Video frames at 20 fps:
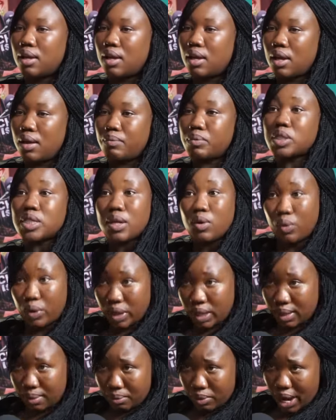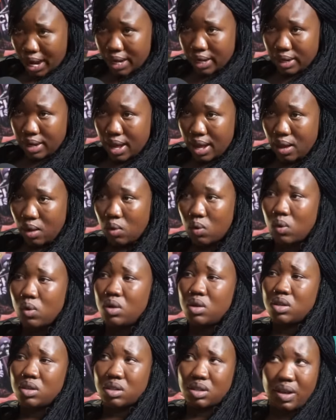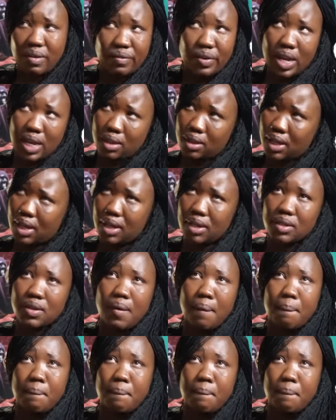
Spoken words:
I'm staying with him right now. Stuff like that.